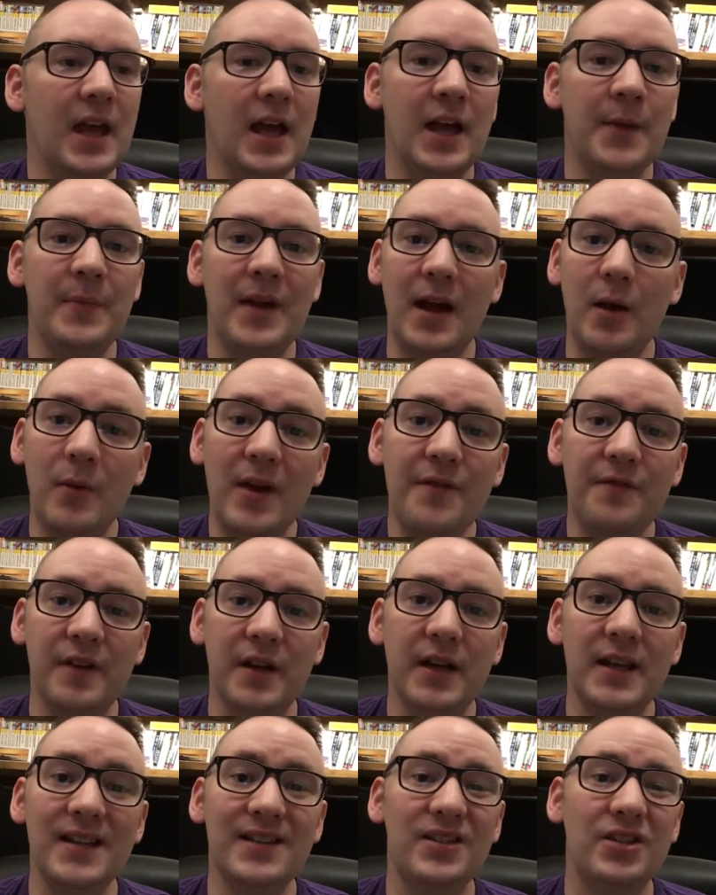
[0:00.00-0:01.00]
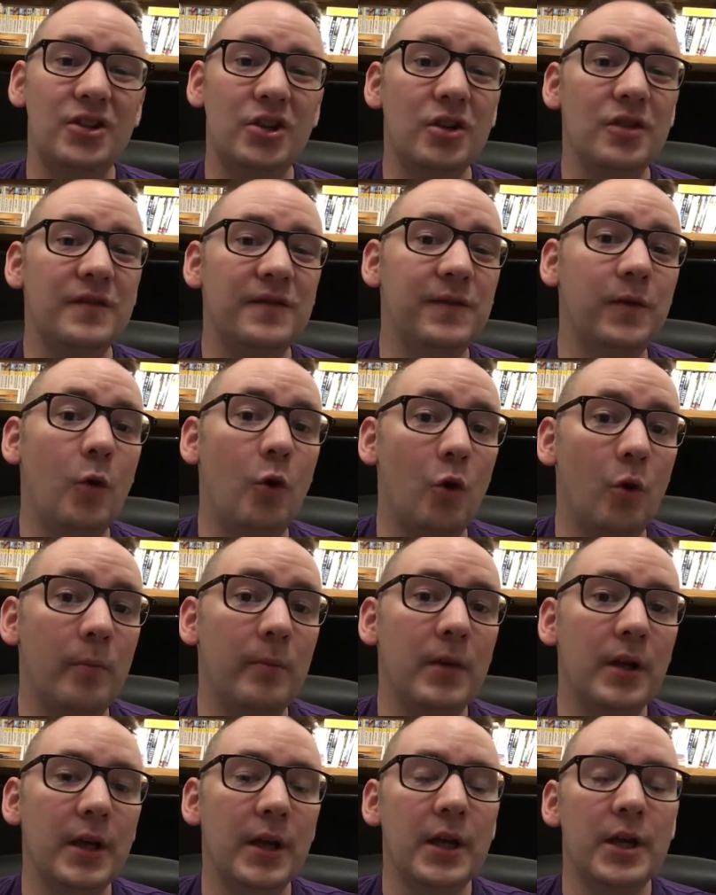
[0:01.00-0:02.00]
However, it's good
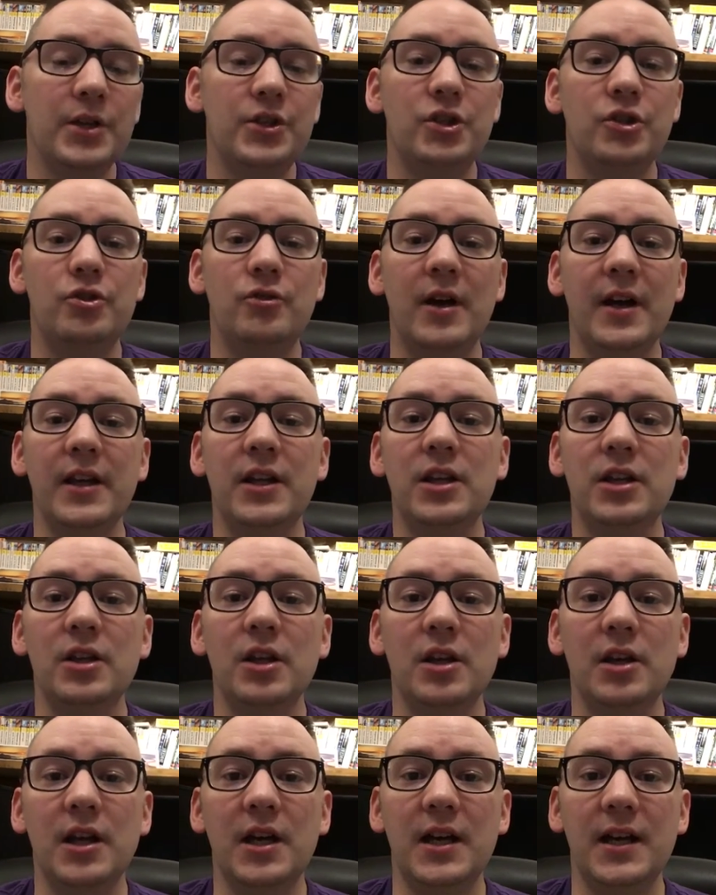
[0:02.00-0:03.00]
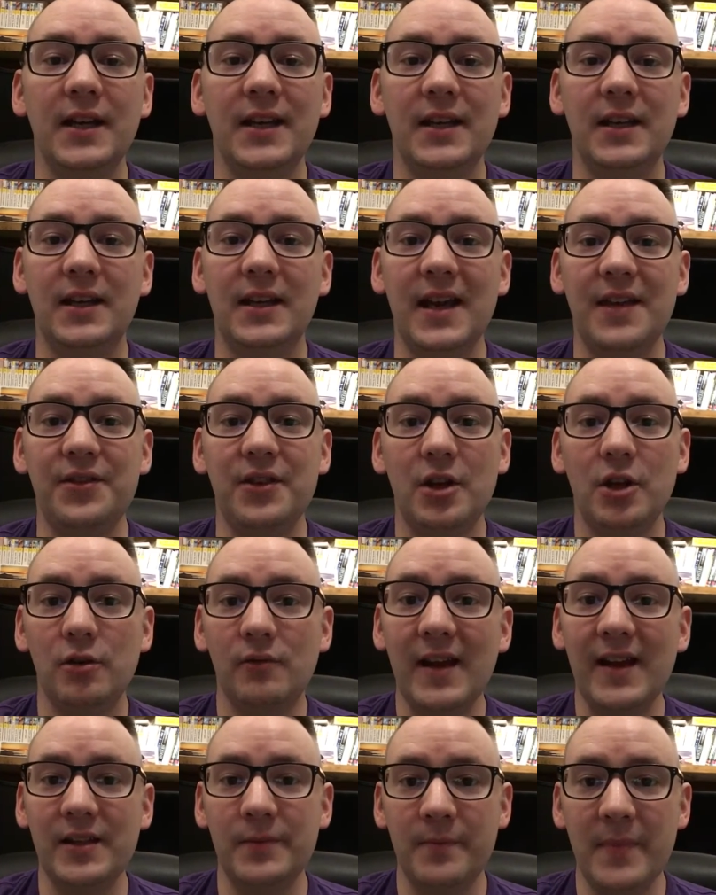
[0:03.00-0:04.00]
form to try and get the
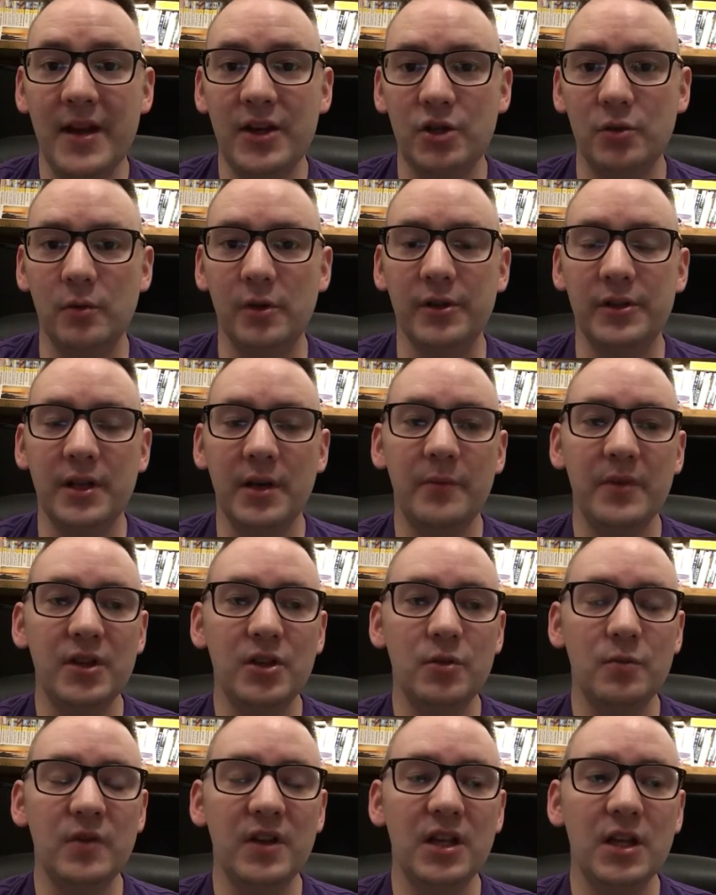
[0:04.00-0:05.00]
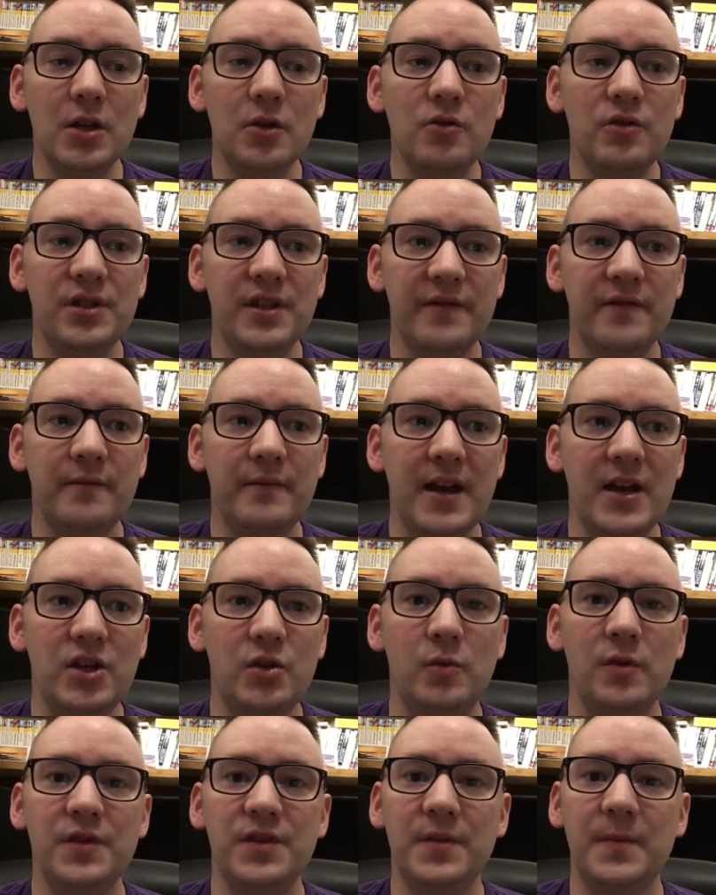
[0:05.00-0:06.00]
correct measure word. And we use different
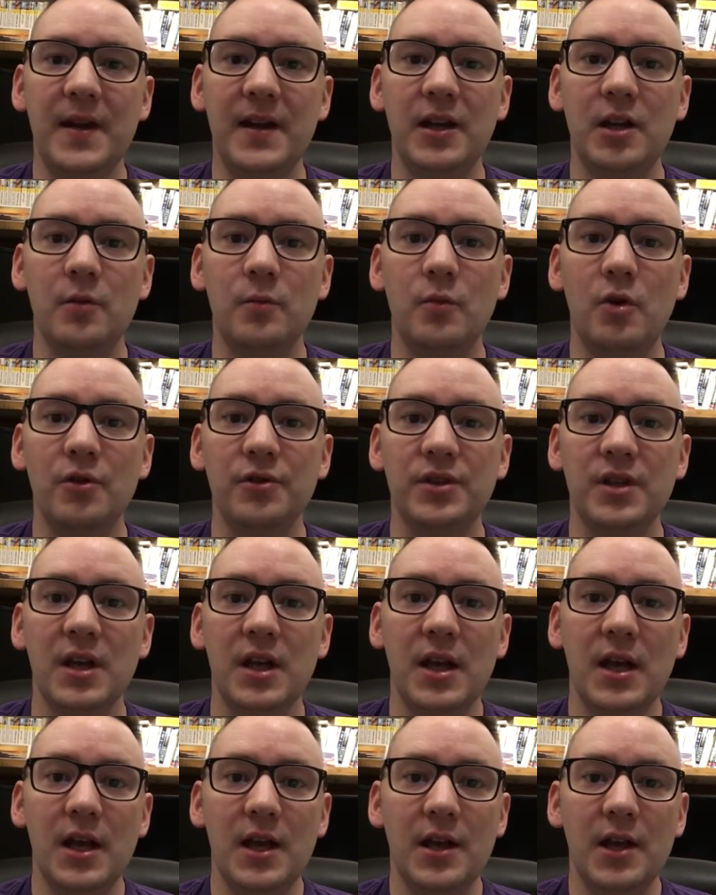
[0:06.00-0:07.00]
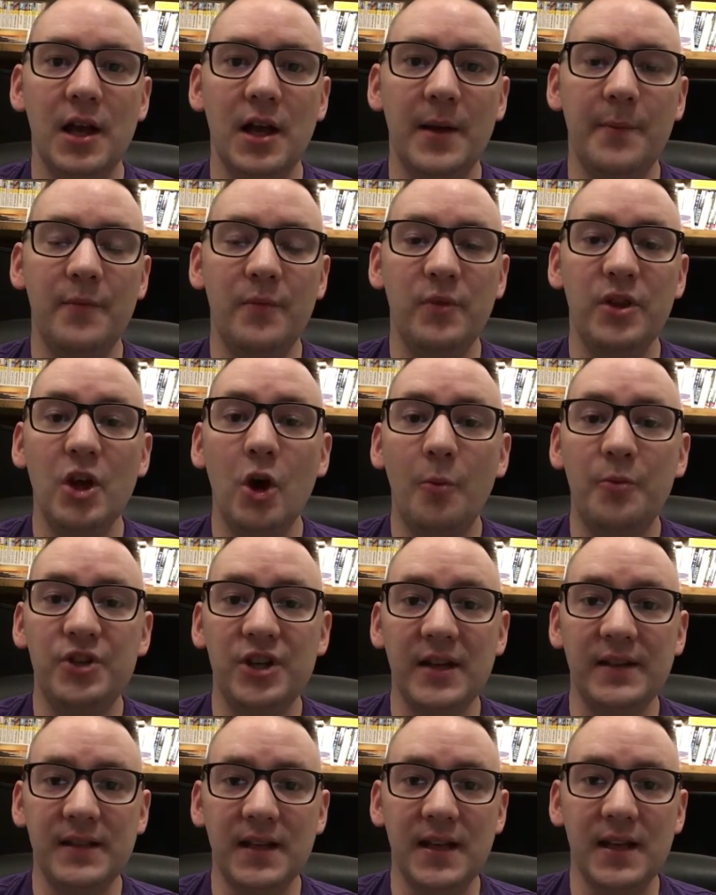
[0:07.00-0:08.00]
measure words depending on what the
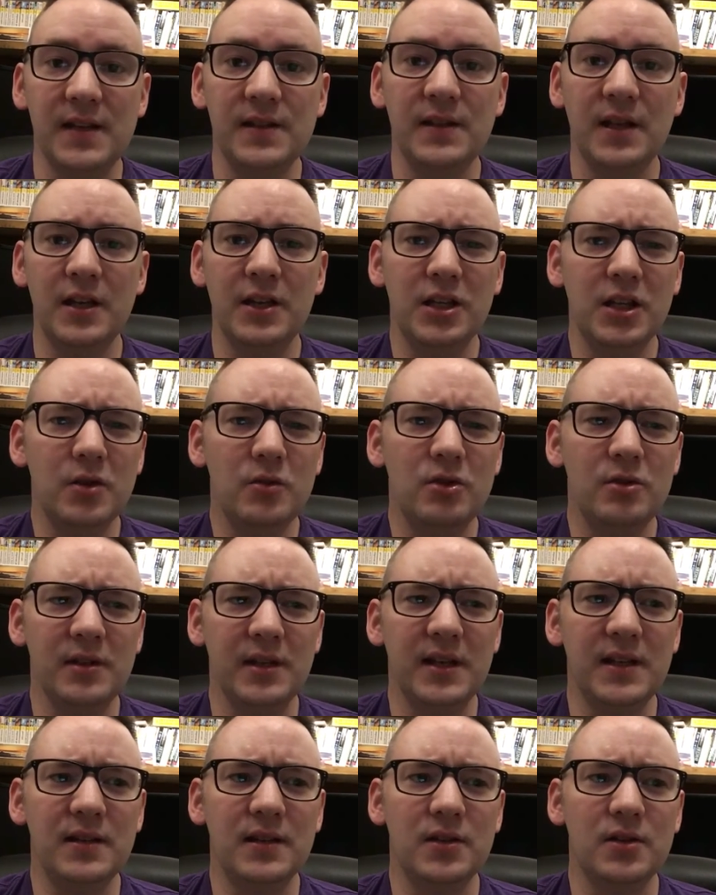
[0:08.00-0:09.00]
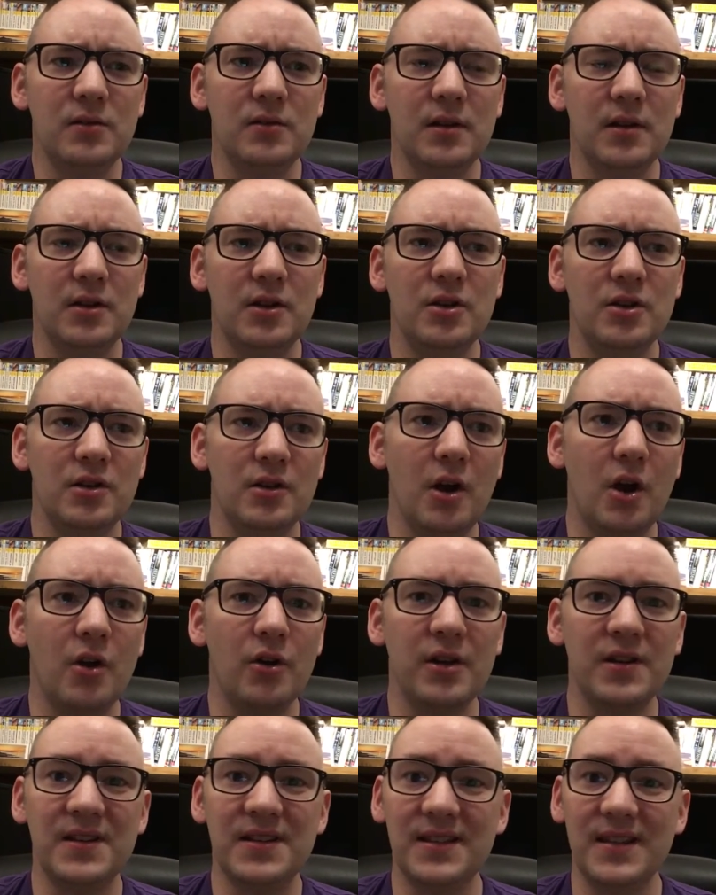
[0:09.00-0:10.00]
object is, and usually just
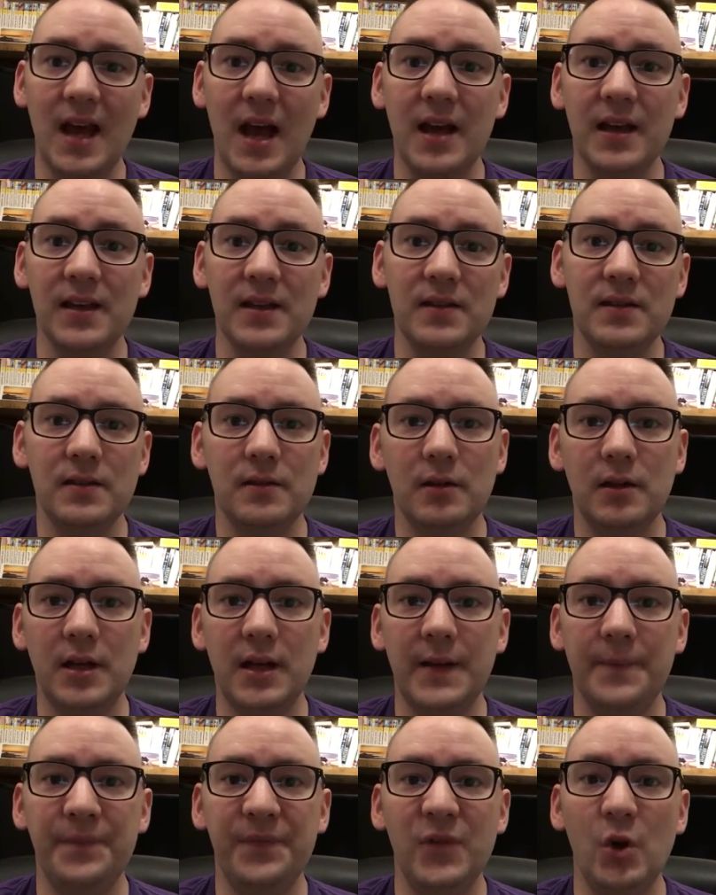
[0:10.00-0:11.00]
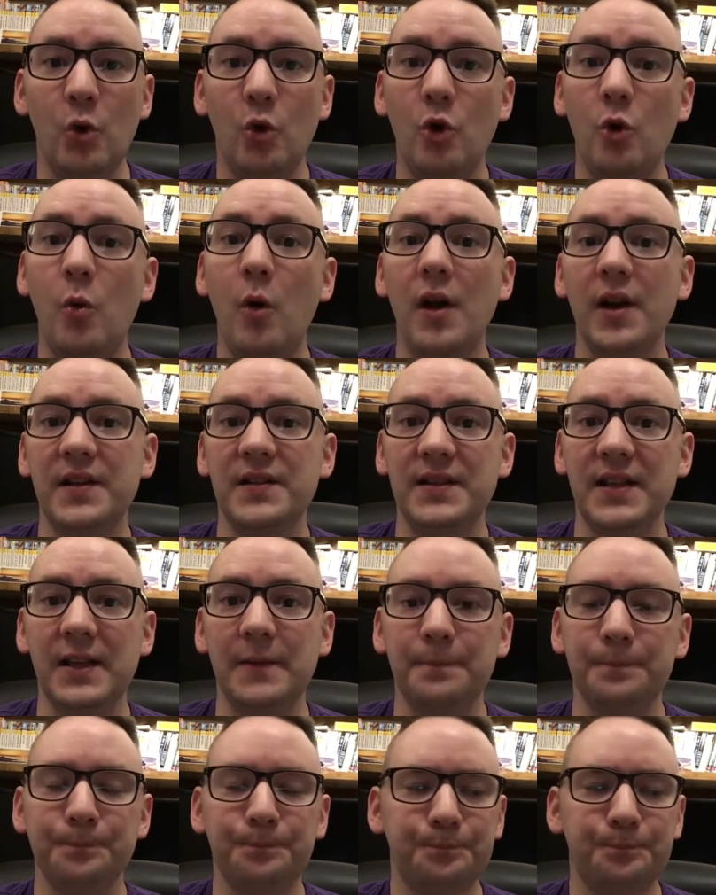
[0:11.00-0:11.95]
on its size or quality.